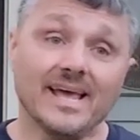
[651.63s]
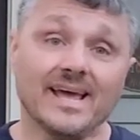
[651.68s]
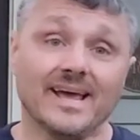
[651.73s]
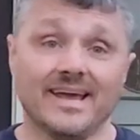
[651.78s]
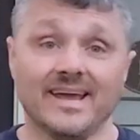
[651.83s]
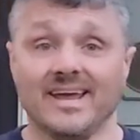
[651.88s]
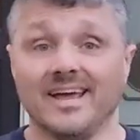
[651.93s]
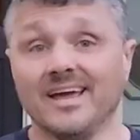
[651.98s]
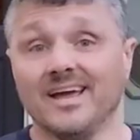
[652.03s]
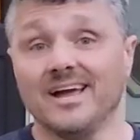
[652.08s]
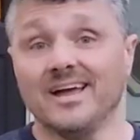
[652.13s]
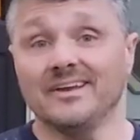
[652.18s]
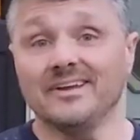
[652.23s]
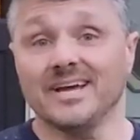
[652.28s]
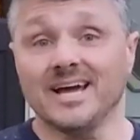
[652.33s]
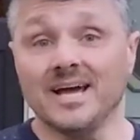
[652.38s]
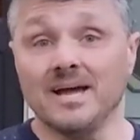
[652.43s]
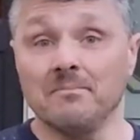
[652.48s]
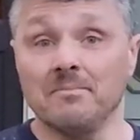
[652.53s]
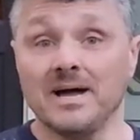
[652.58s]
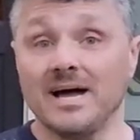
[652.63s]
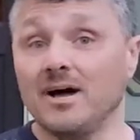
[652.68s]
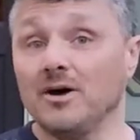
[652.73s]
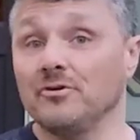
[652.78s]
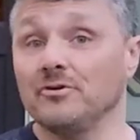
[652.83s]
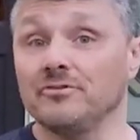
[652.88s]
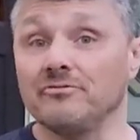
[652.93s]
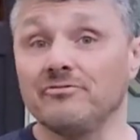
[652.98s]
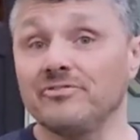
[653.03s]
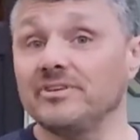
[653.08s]
and I'm
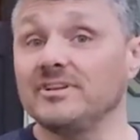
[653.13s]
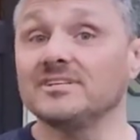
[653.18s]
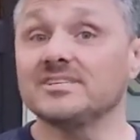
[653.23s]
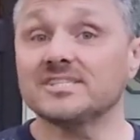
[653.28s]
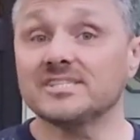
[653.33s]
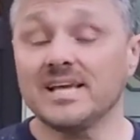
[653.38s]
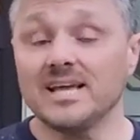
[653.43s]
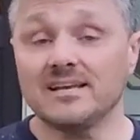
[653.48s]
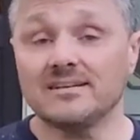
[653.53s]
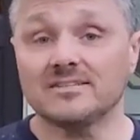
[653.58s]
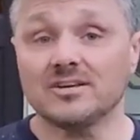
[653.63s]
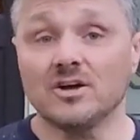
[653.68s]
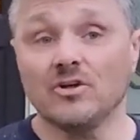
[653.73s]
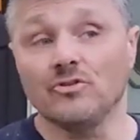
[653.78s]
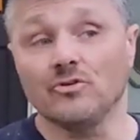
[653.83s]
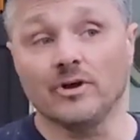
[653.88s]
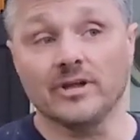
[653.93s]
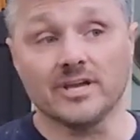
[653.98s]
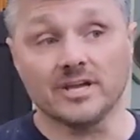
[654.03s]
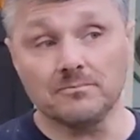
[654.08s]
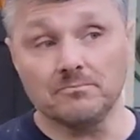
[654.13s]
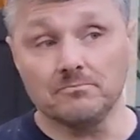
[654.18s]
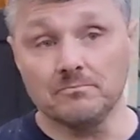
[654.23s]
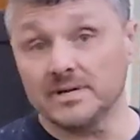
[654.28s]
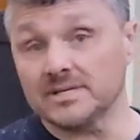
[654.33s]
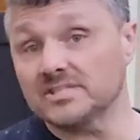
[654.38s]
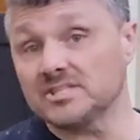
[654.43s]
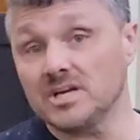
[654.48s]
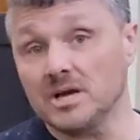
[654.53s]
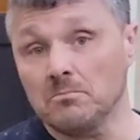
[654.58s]
out of thin set, although I could
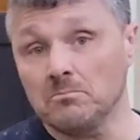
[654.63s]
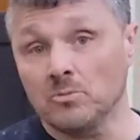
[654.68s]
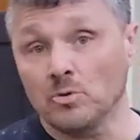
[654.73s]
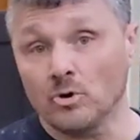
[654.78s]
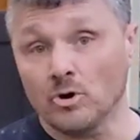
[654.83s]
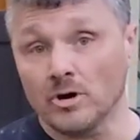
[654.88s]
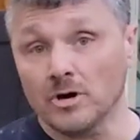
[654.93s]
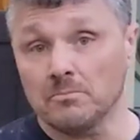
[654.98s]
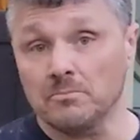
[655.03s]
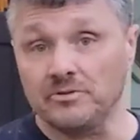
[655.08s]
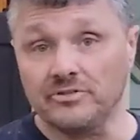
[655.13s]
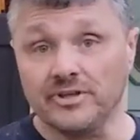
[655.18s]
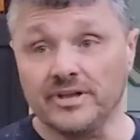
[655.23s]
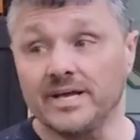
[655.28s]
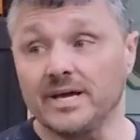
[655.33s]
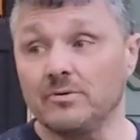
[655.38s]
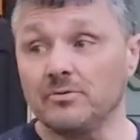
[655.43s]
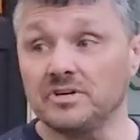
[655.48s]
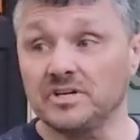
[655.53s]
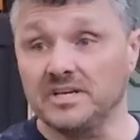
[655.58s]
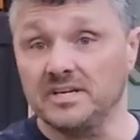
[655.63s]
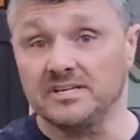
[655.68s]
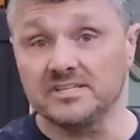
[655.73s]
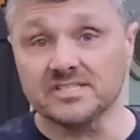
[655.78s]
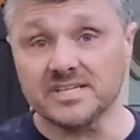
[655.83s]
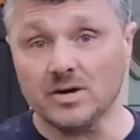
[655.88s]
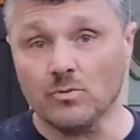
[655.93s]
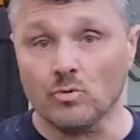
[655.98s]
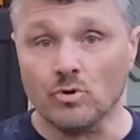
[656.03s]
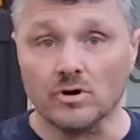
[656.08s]
mix up more, but then I would need to
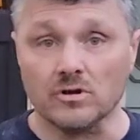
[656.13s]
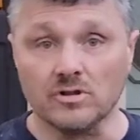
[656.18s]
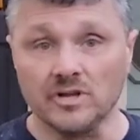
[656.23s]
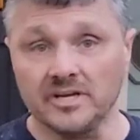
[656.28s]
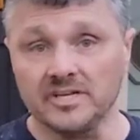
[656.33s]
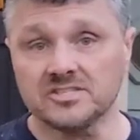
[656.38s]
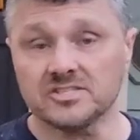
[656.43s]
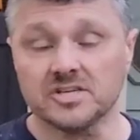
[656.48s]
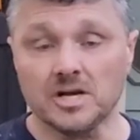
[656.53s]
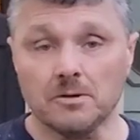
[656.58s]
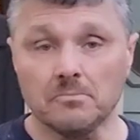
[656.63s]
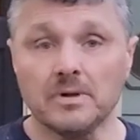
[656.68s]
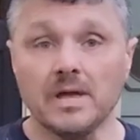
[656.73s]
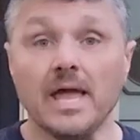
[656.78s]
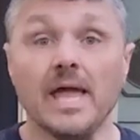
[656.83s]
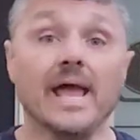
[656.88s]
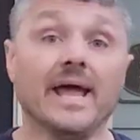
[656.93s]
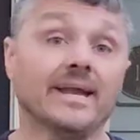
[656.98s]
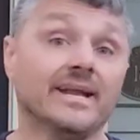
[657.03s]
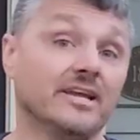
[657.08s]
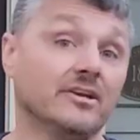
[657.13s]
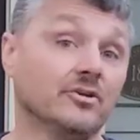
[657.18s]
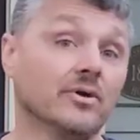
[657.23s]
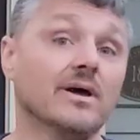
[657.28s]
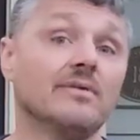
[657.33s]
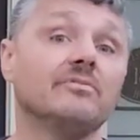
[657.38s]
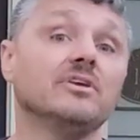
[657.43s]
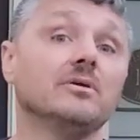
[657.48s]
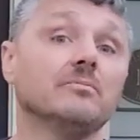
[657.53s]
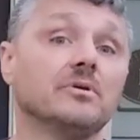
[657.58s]
set work lights up. And I do
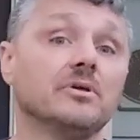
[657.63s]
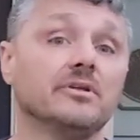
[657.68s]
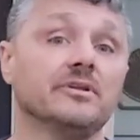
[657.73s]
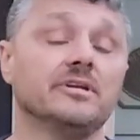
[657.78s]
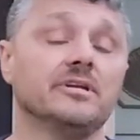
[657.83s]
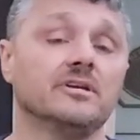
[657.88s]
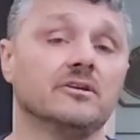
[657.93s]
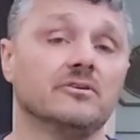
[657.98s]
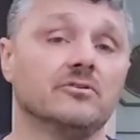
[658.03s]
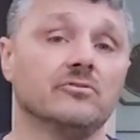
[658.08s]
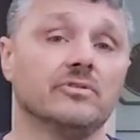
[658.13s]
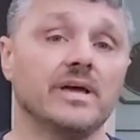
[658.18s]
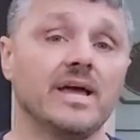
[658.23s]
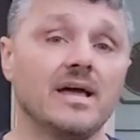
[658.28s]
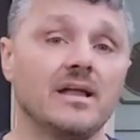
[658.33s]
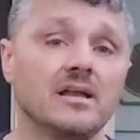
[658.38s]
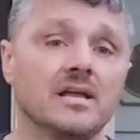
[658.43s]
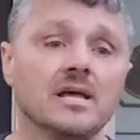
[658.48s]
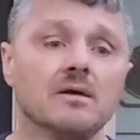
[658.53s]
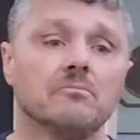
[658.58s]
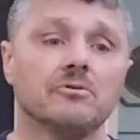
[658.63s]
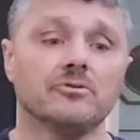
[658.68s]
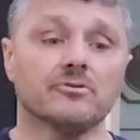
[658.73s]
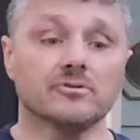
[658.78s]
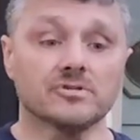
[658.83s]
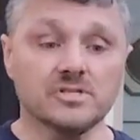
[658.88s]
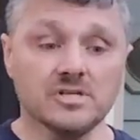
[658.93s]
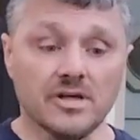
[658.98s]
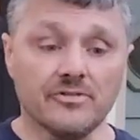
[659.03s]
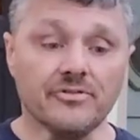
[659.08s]
have the ability to do that, but
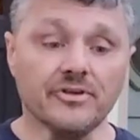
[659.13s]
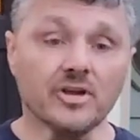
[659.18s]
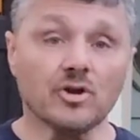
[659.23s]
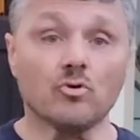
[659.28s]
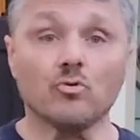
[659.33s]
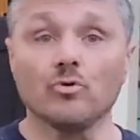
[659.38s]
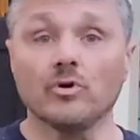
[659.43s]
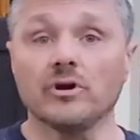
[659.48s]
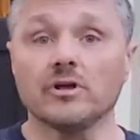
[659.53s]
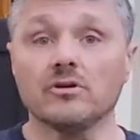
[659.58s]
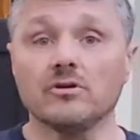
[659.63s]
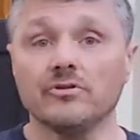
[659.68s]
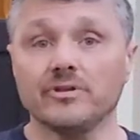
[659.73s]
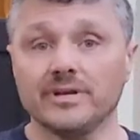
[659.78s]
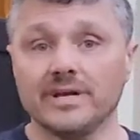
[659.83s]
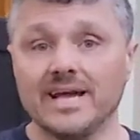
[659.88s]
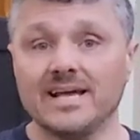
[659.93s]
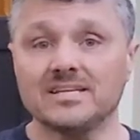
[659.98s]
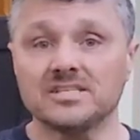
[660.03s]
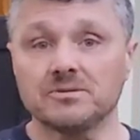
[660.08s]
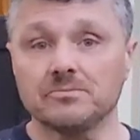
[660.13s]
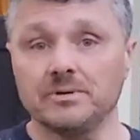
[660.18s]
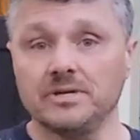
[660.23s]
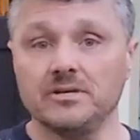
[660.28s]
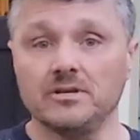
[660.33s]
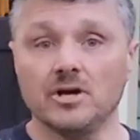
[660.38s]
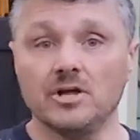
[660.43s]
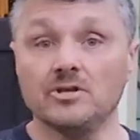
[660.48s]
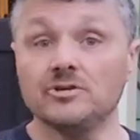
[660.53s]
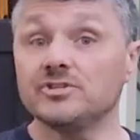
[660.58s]
there's nothing critical that has to be
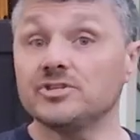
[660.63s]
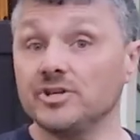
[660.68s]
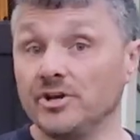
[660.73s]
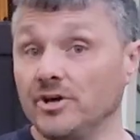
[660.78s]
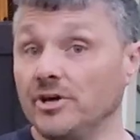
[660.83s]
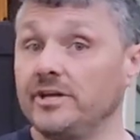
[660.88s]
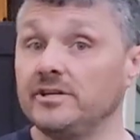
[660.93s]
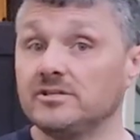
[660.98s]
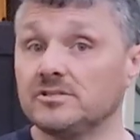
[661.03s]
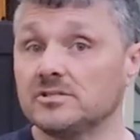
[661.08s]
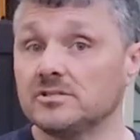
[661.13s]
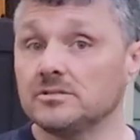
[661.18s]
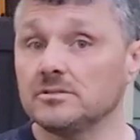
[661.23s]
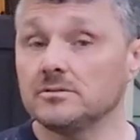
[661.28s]
done tonight